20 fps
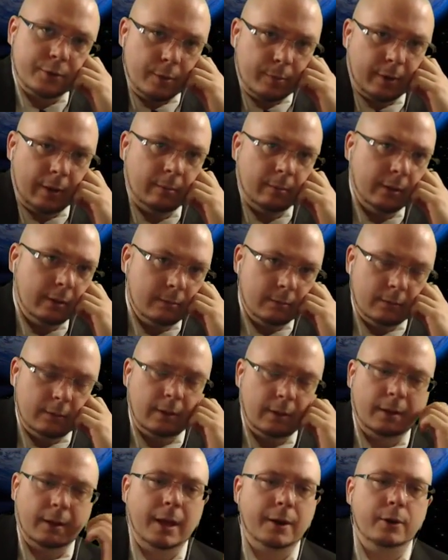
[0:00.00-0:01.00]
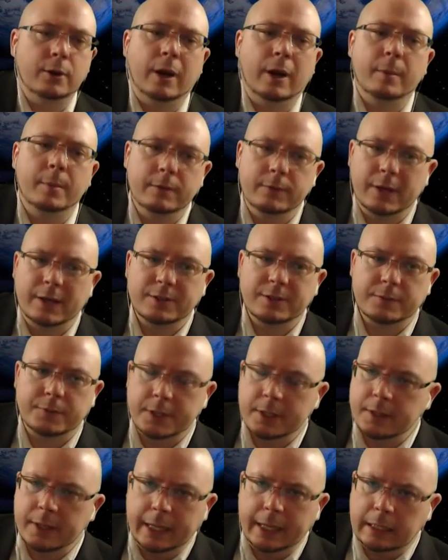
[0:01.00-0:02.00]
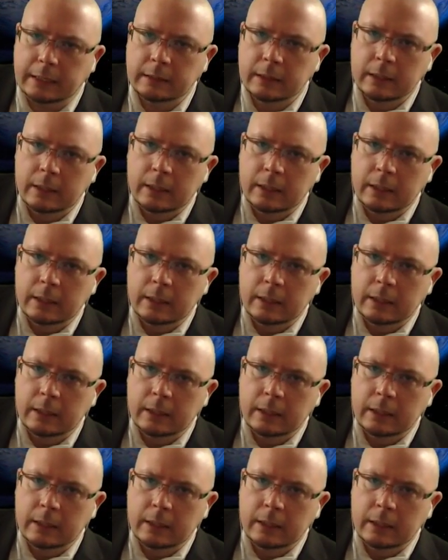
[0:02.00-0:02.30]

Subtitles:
You probably, I don't know how many of you guys ever did that.